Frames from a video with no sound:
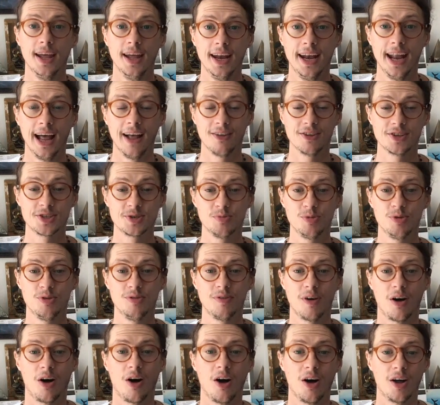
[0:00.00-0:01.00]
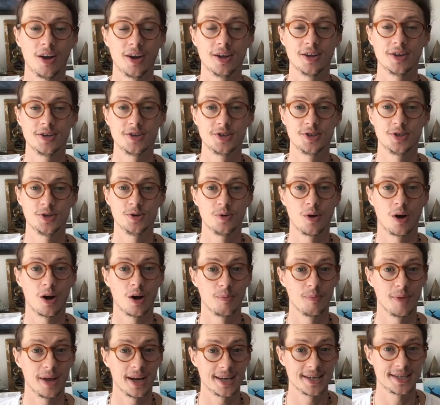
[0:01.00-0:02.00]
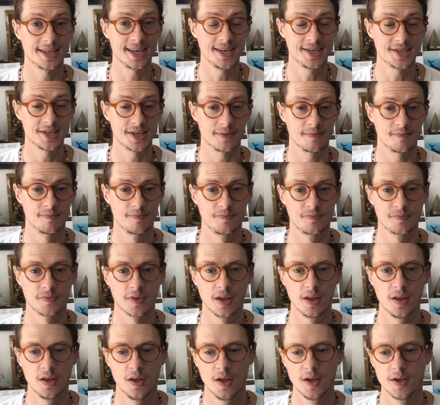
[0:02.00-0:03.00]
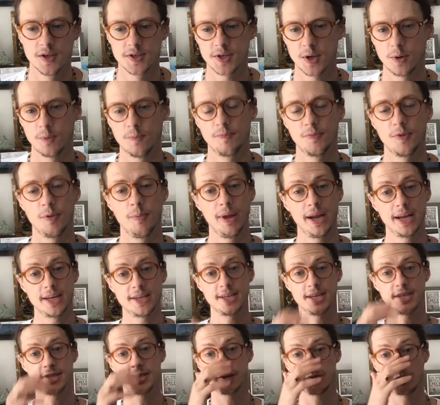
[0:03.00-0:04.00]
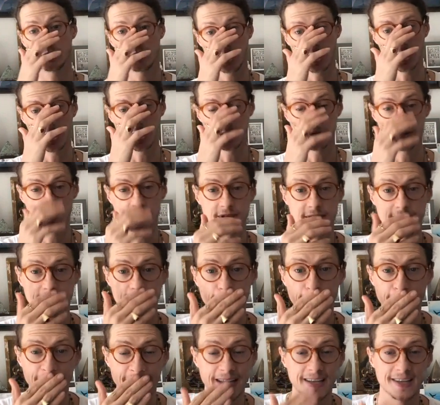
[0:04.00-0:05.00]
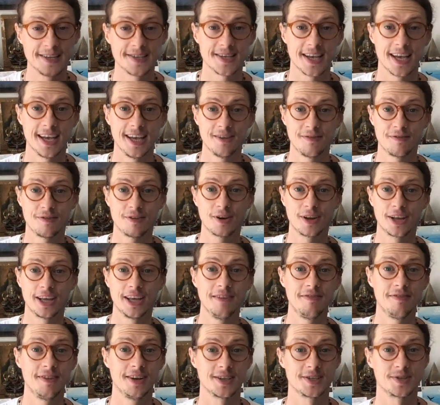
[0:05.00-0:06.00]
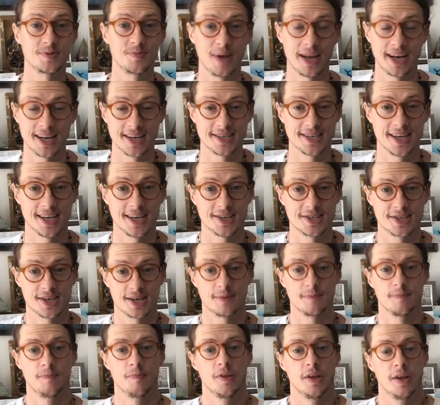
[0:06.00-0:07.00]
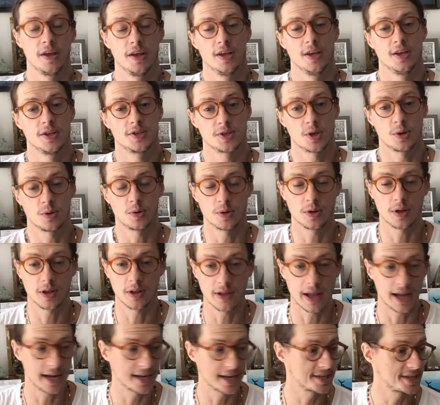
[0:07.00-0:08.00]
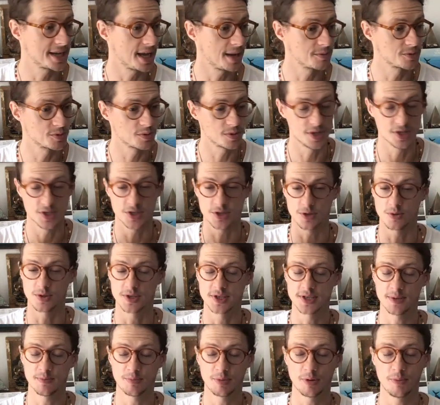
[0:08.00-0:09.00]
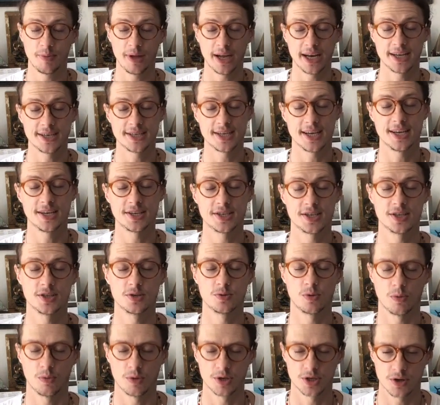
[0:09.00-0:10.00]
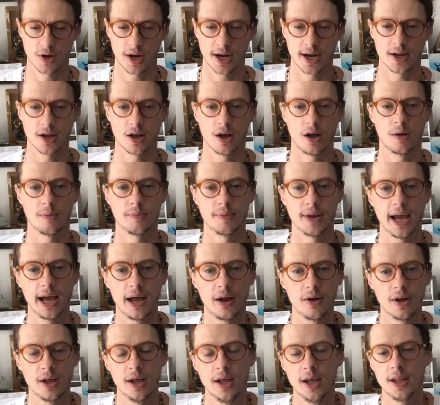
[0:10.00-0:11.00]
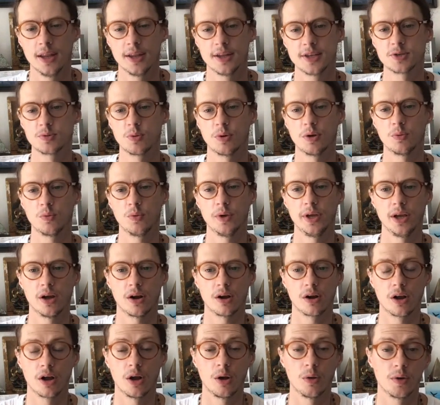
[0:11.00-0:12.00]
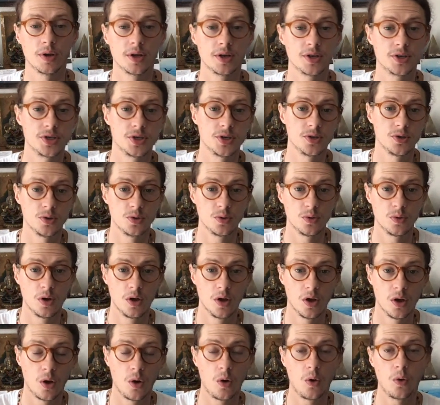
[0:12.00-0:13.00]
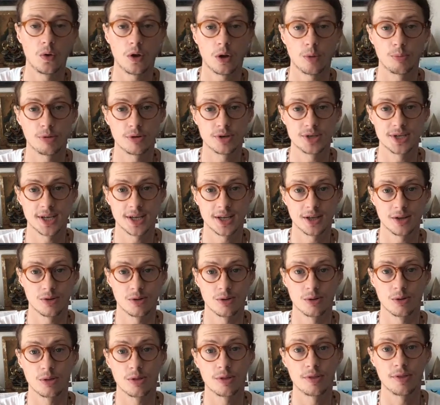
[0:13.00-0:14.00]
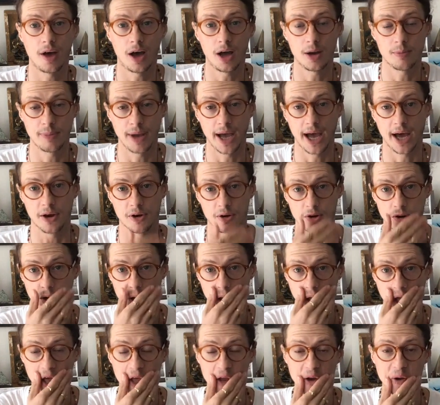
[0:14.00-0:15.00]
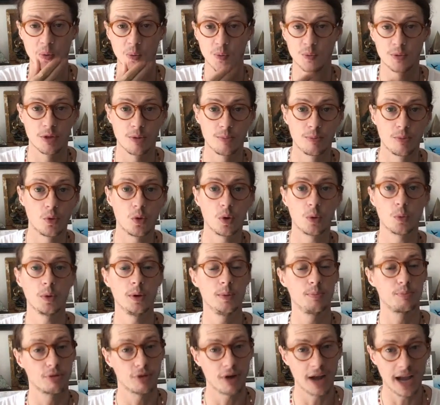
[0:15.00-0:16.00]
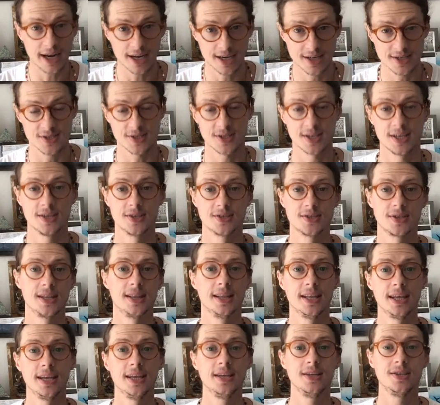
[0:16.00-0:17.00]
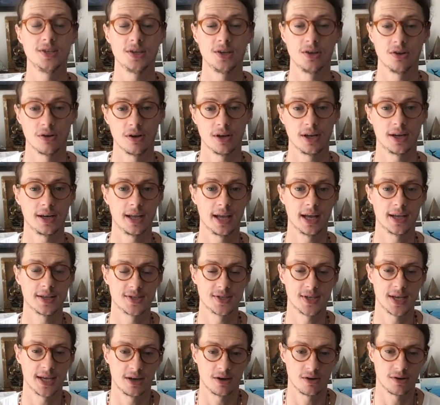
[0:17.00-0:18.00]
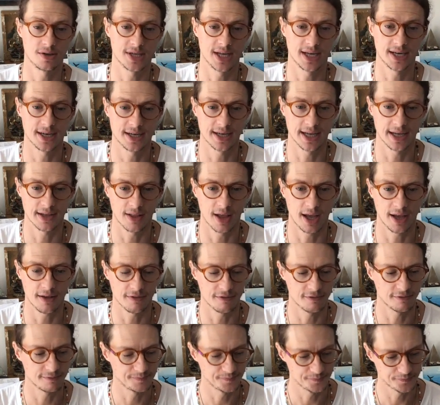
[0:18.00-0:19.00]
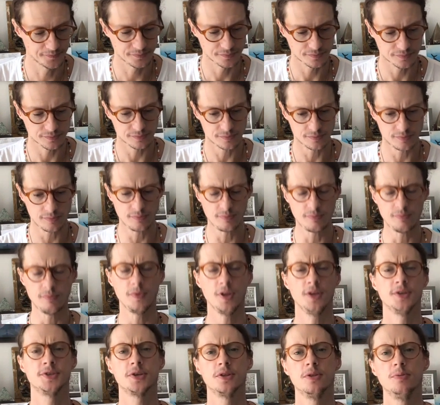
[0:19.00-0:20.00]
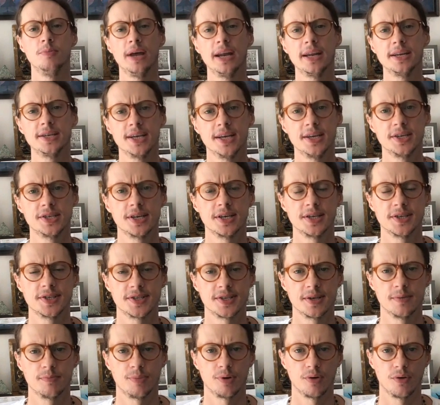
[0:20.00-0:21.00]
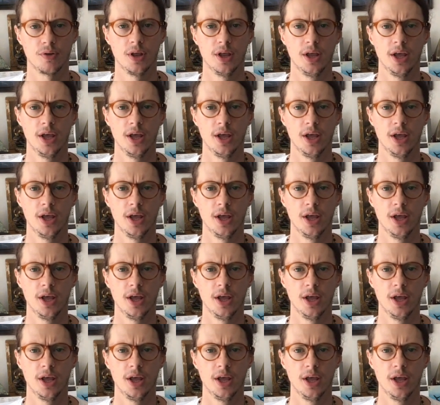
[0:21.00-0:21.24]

Now let's move on to our meditation. So the meditation we're going to do today is a forgiveness meditation. So a lot of times we just do simple meditations where we try to calm down. This one we are going to hold a particular thought pattern. And the more we practice these, then the easier it gets in our day-to-day life. So the meditation is simple.